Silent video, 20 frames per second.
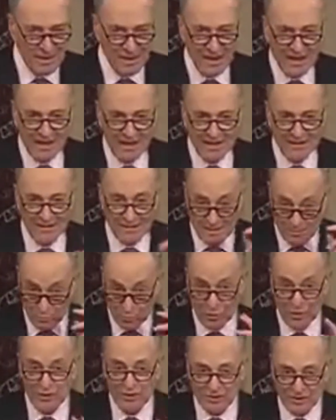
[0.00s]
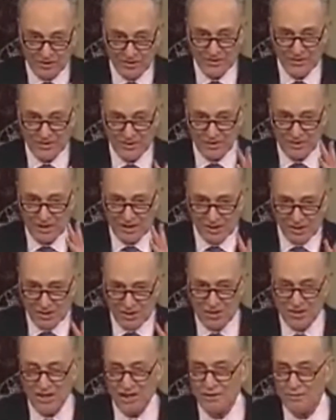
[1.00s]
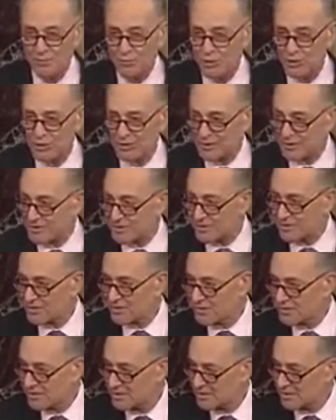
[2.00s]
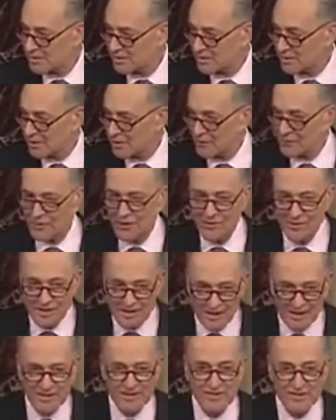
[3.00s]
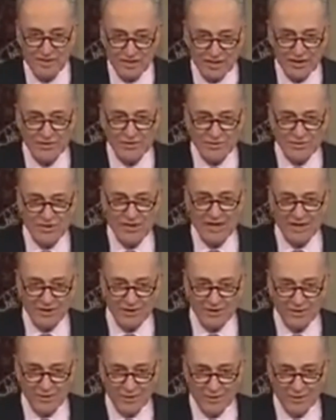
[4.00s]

and the brilliance, the legislative brilliance, of the then senior senator